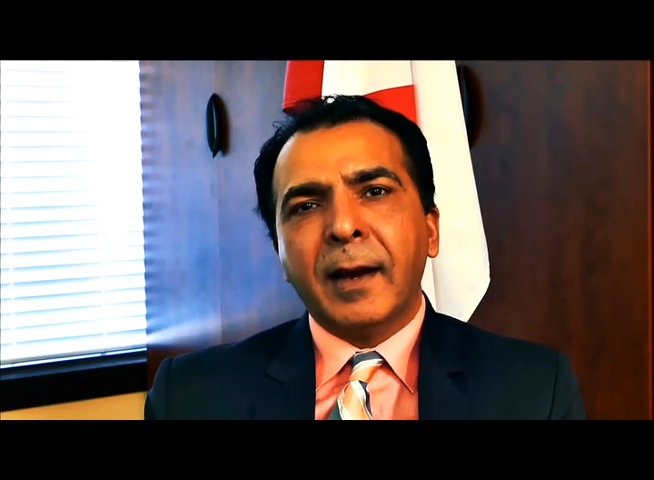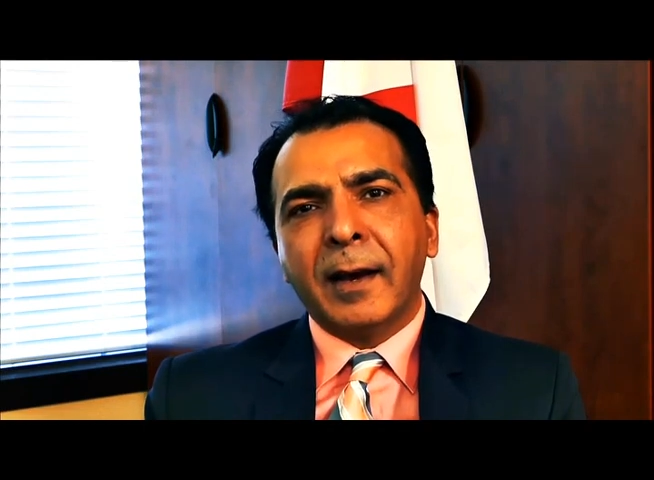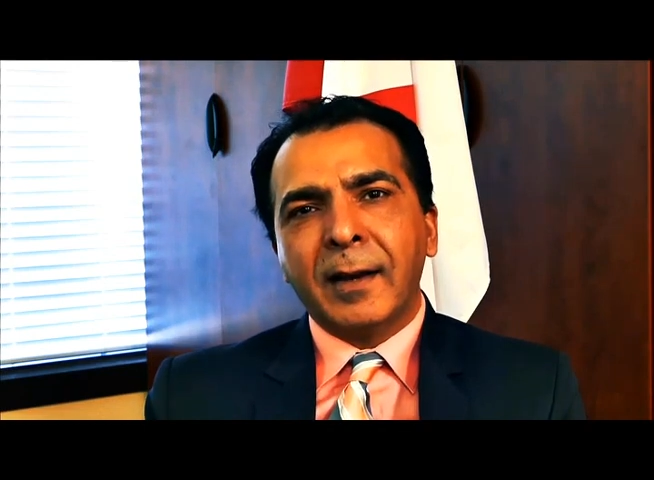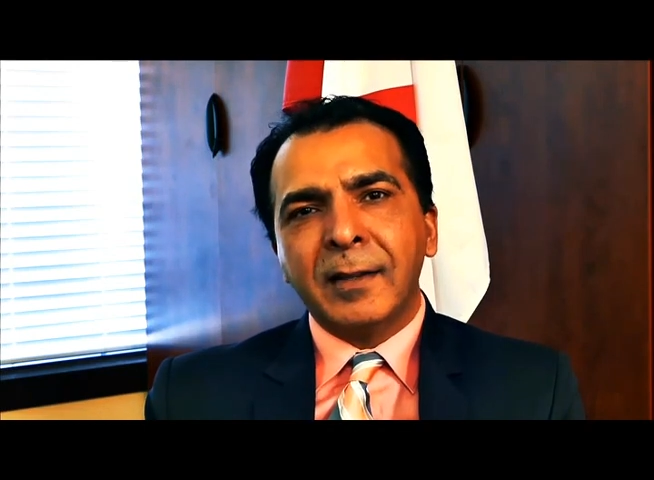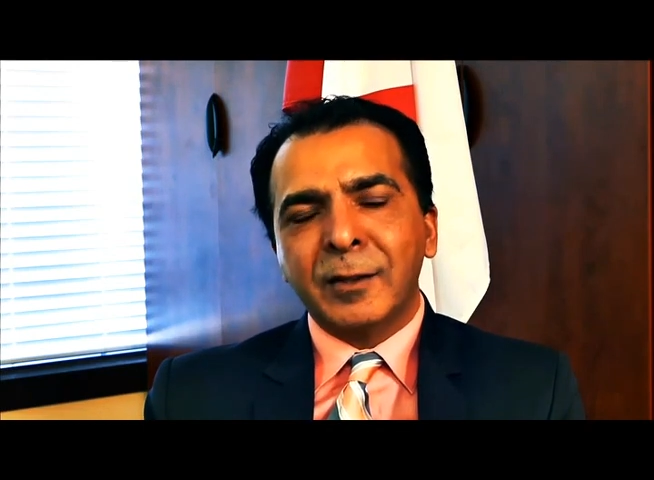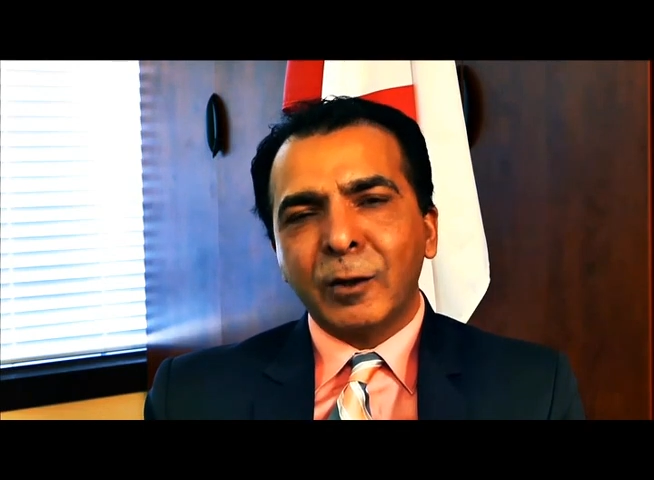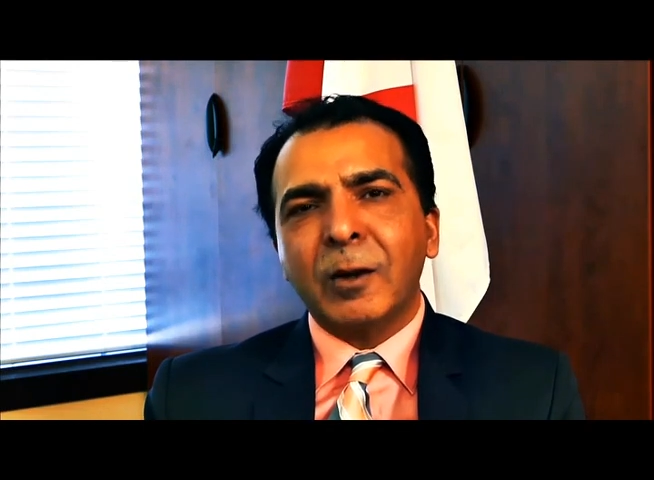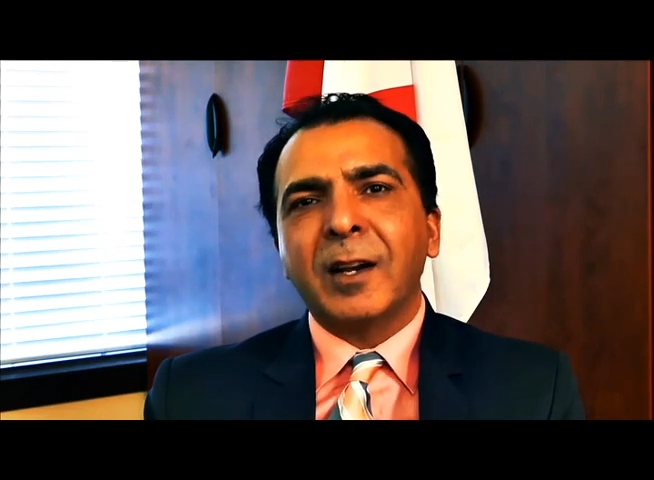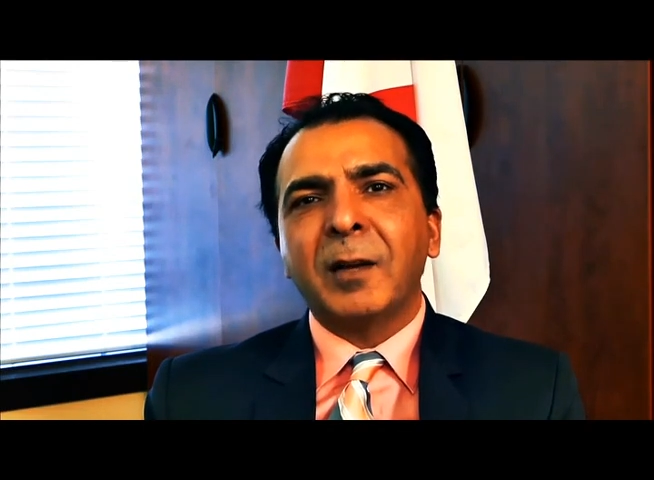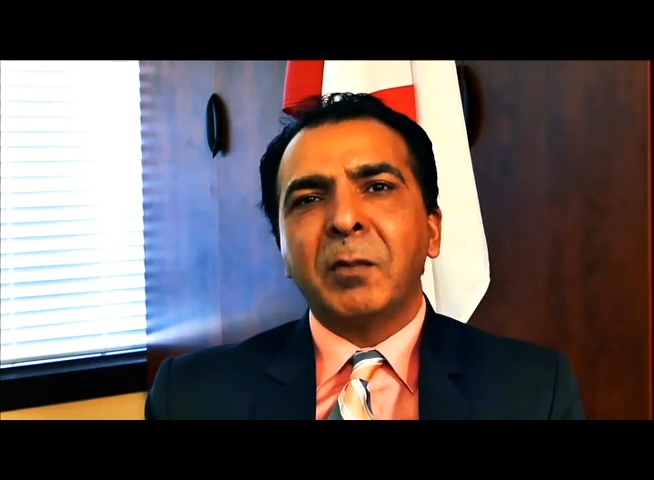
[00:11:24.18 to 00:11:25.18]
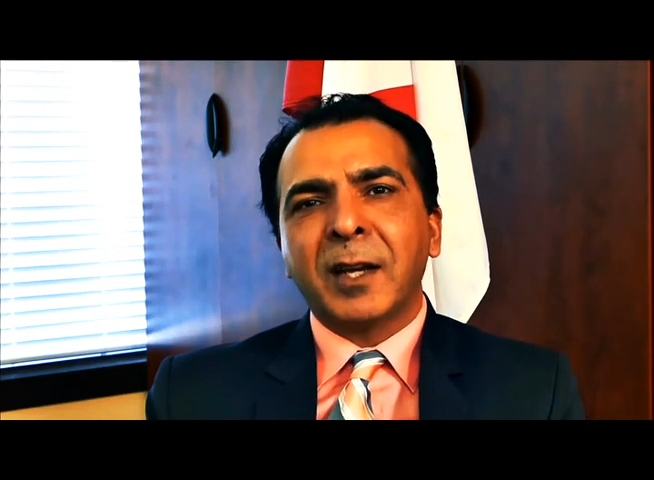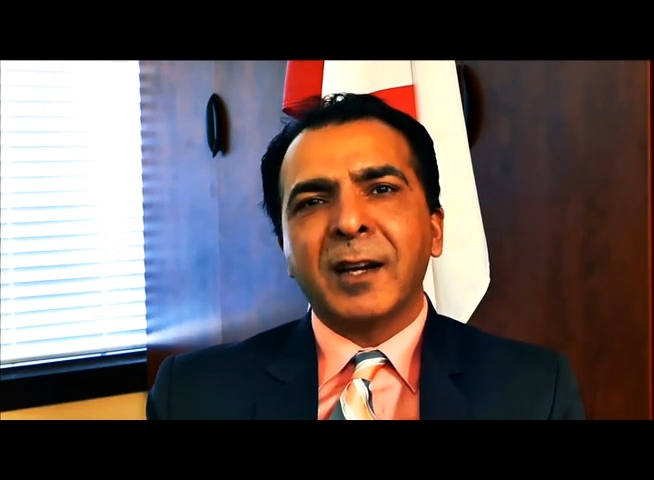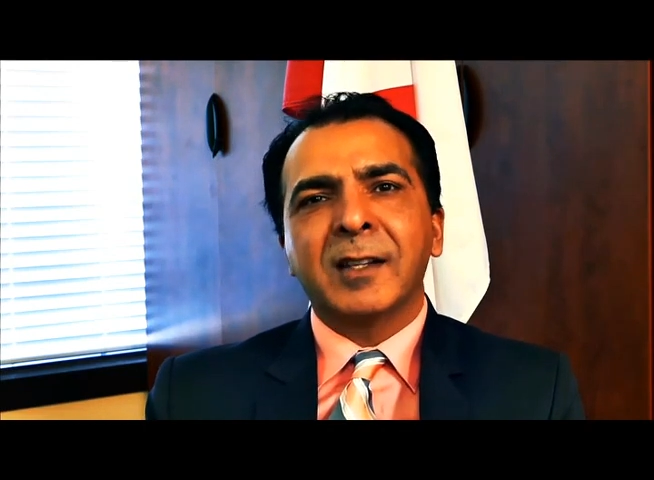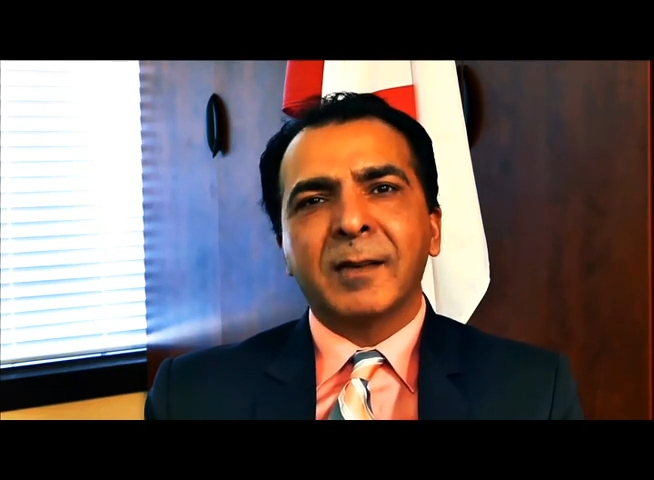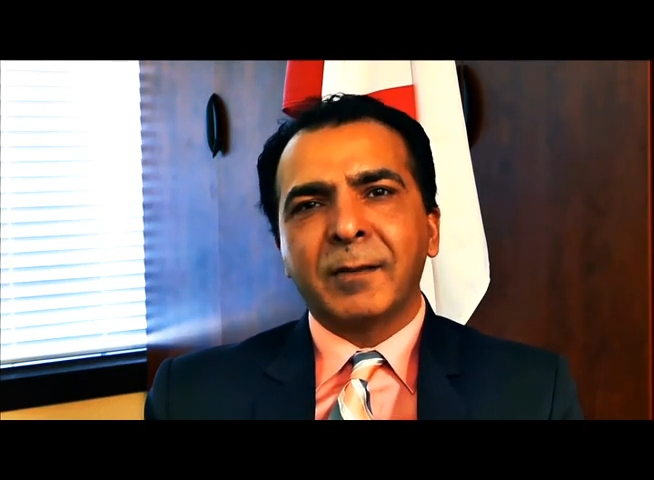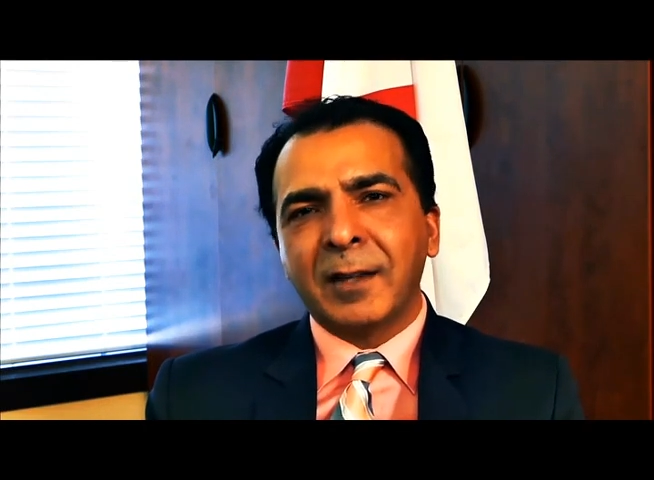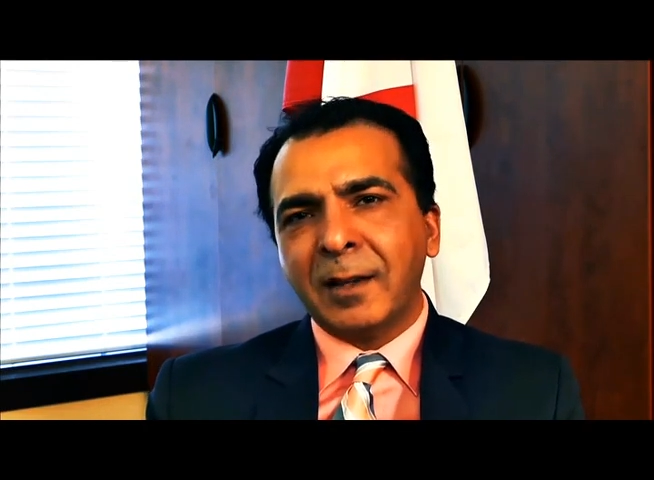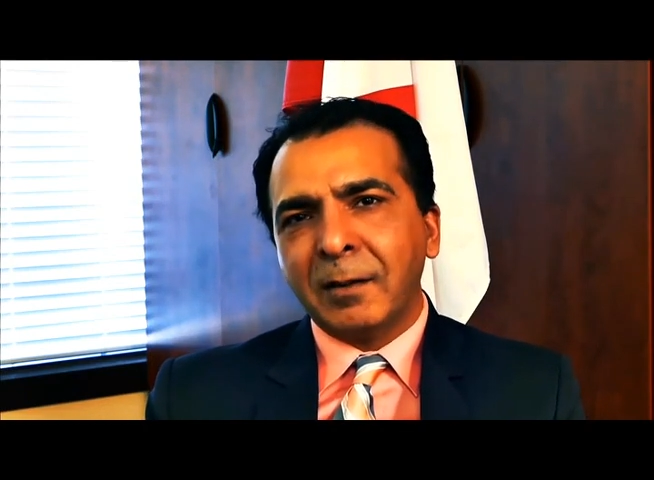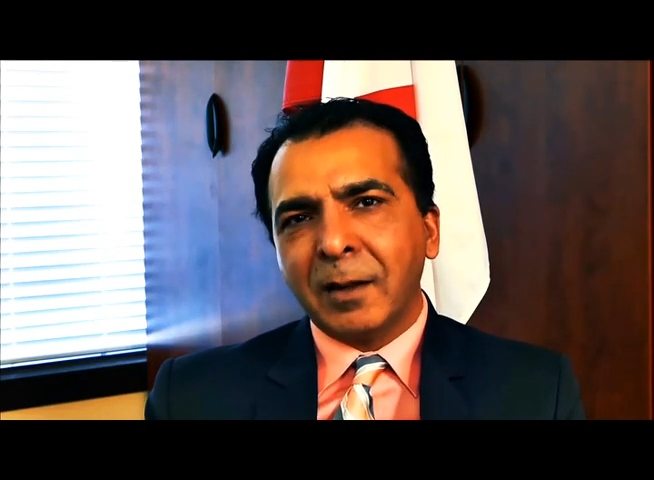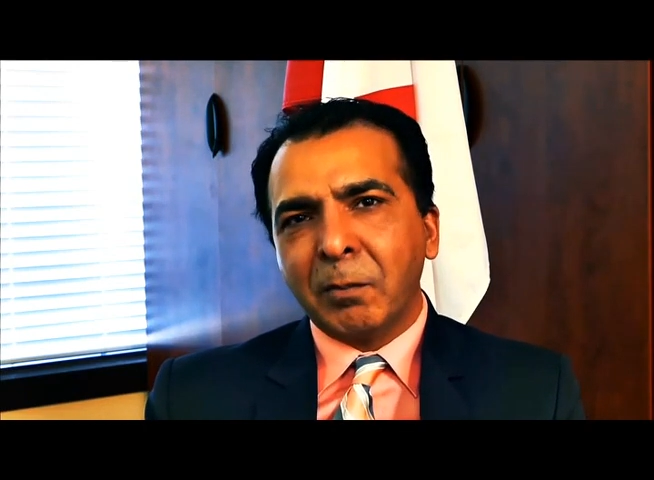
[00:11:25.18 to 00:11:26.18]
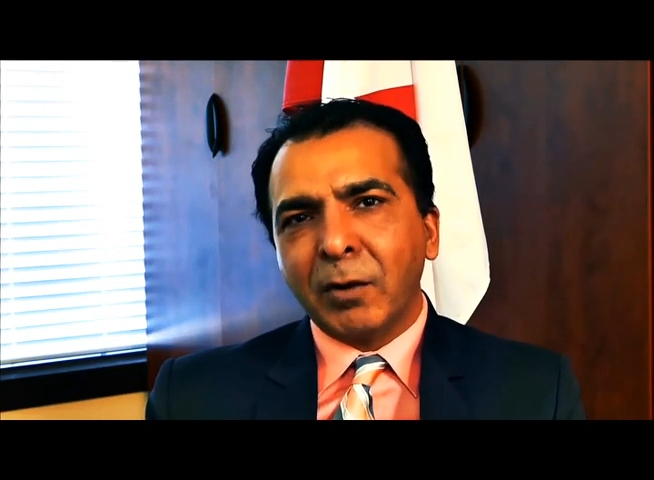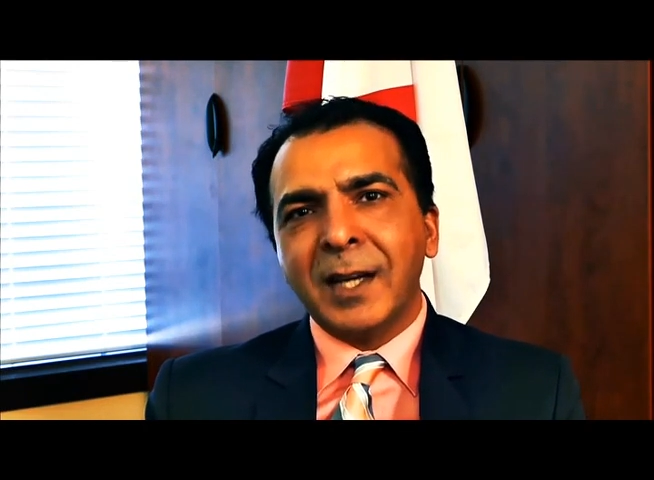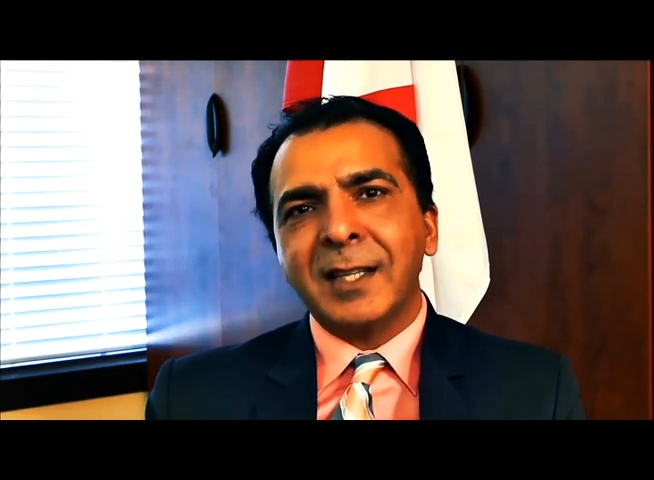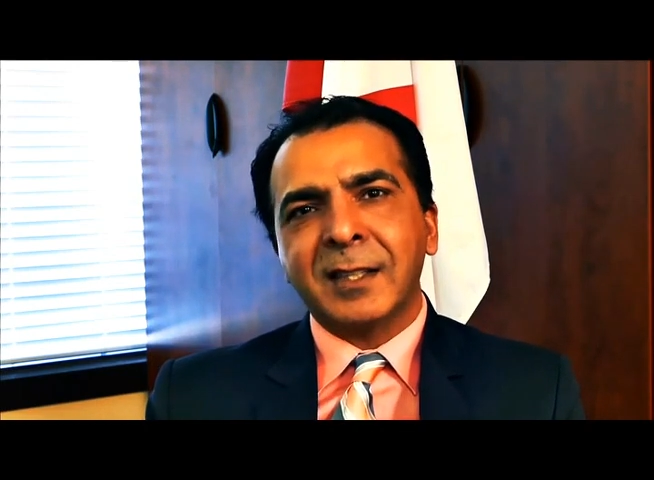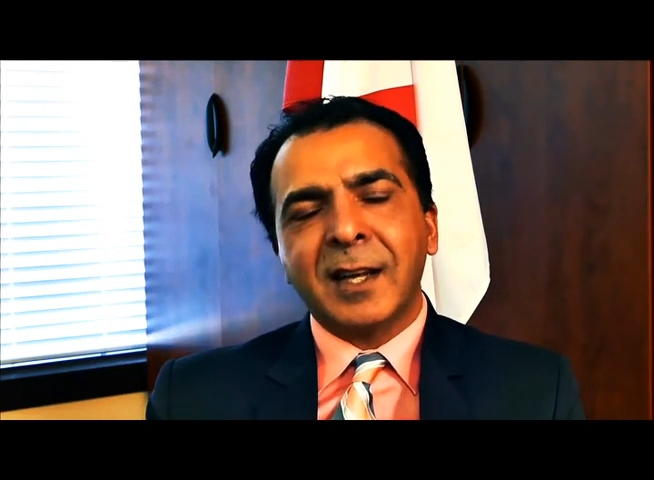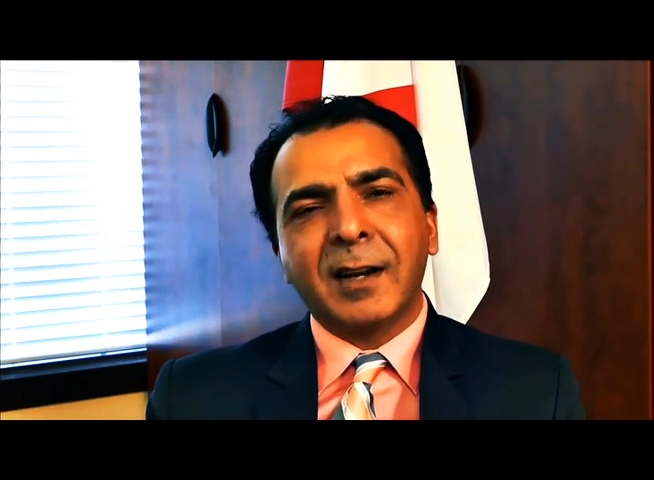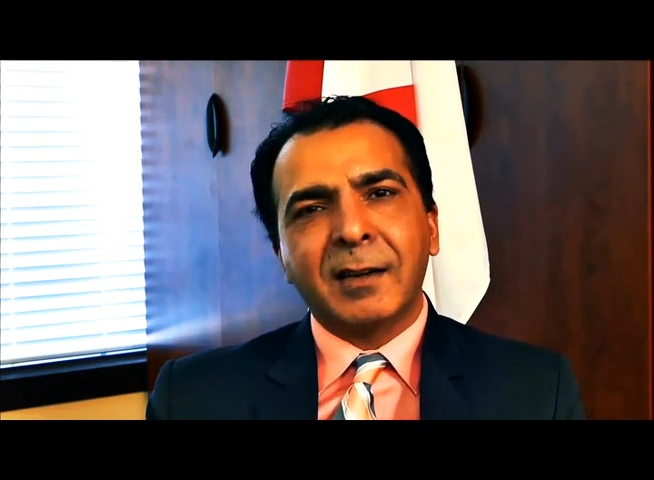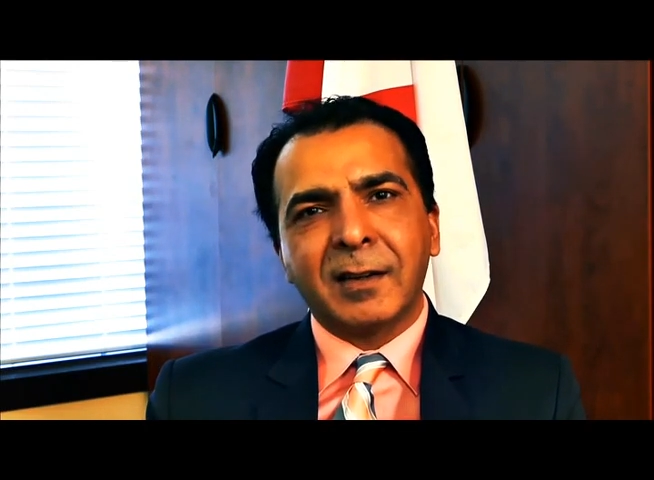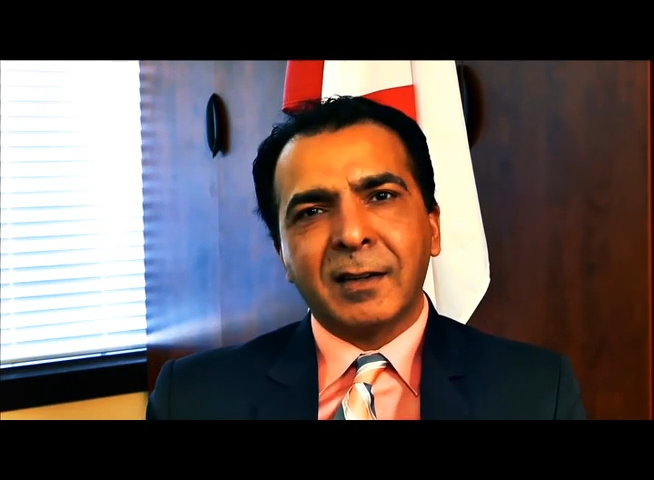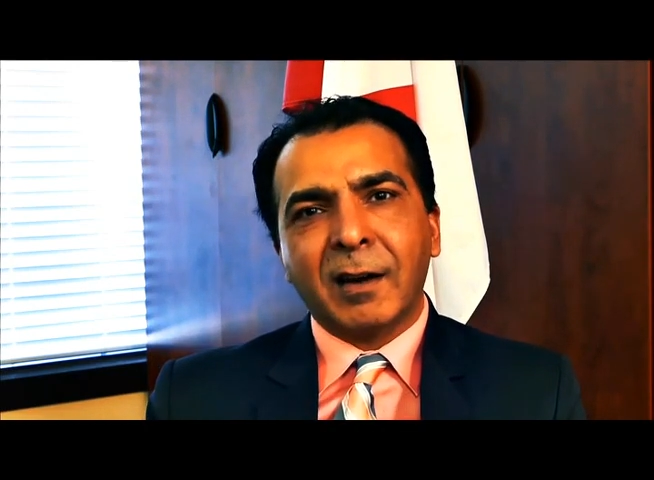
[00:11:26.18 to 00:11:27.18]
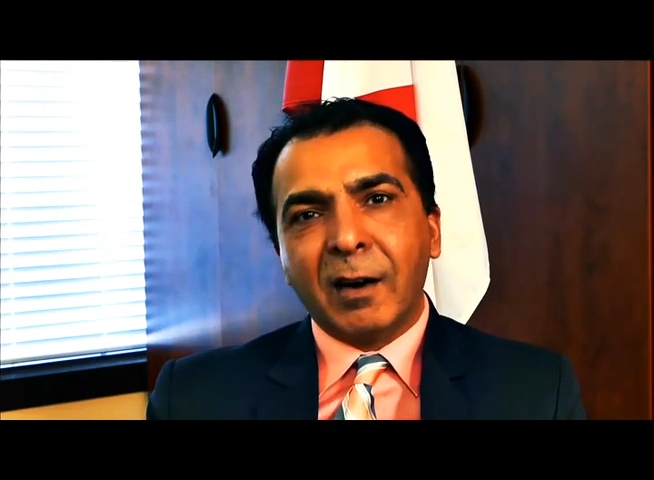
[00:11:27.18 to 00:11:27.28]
it's certainly because of the price that